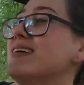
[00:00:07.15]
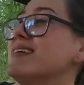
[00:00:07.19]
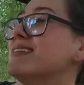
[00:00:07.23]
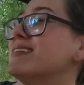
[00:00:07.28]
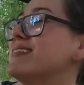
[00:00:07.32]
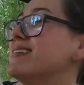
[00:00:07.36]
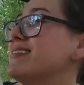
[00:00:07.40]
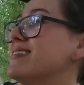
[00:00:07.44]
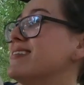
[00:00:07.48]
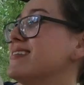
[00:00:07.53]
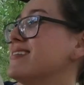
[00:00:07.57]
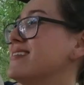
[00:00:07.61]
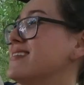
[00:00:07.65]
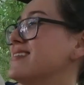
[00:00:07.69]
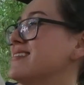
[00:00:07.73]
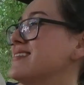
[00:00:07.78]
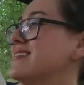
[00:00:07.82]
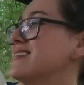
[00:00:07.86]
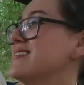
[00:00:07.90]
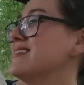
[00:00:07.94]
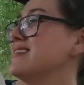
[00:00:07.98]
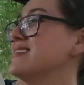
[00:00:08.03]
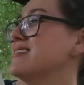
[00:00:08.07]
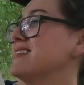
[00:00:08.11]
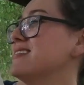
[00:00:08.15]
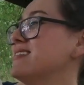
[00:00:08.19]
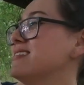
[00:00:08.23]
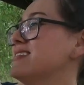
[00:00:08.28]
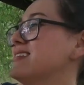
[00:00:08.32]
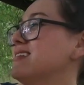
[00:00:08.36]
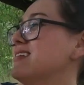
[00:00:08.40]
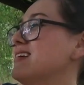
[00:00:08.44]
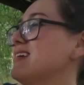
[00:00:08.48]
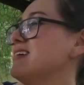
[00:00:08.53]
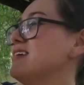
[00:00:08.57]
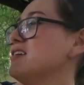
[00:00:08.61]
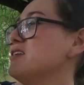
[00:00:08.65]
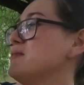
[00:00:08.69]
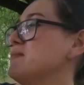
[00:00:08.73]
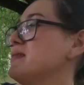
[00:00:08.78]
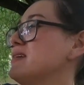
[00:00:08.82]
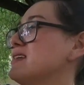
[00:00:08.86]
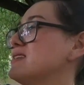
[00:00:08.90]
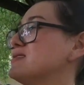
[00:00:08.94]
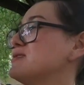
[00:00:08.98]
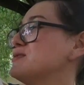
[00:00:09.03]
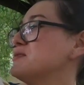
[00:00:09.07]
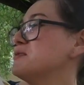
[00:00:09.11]
Are you
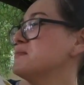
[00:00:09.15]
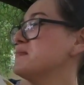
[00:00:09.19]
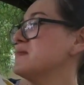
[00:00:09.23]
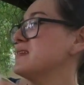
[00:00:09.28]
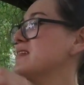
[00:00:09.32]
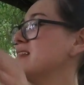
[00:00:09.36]
being super oh, lovey?